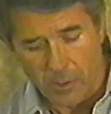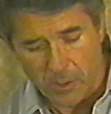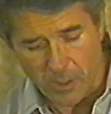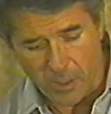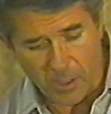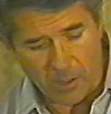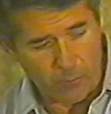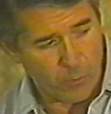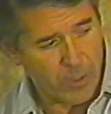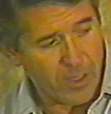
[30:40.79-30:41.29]

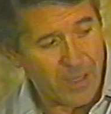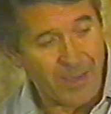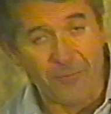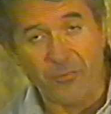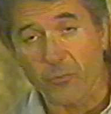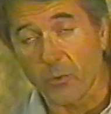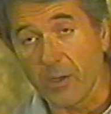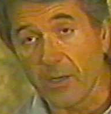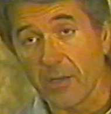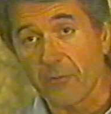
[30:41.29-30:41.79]
Now, we
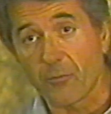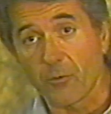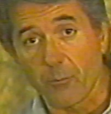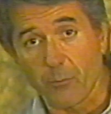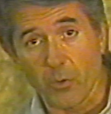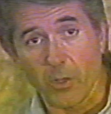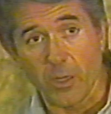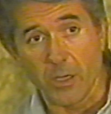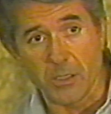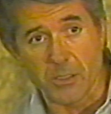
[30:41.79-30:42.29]
have 3 different
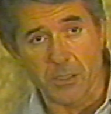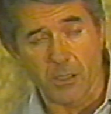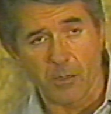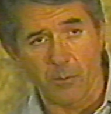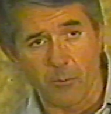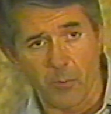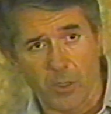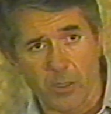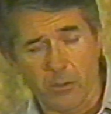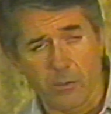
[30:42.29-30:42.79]
breeds
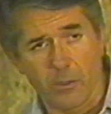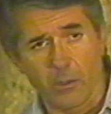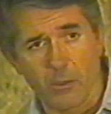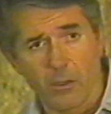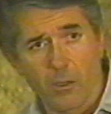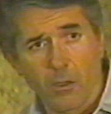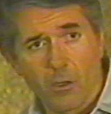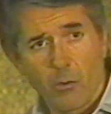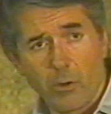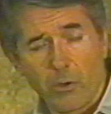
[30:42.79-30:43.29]
here, but
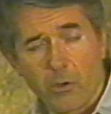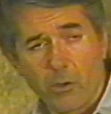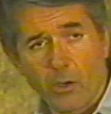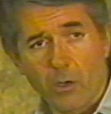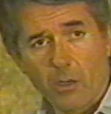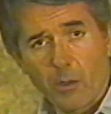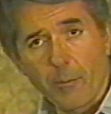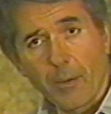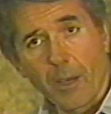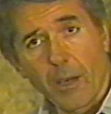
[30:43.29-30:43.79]
we're
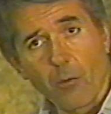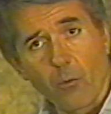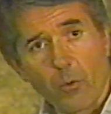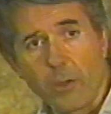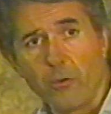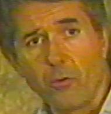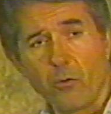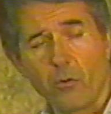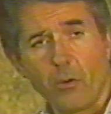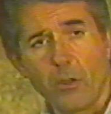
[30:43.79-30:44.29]
talking about
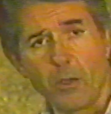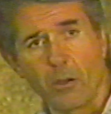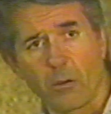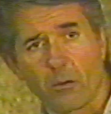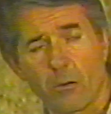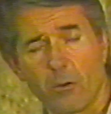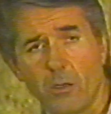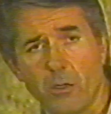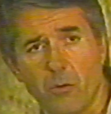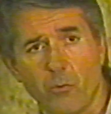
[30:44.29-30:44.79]
when you're
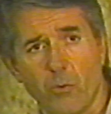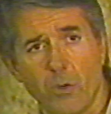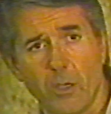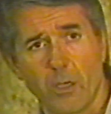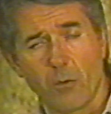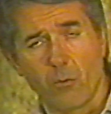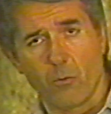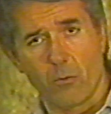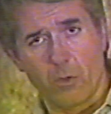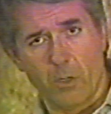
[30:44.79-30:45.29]
in the ring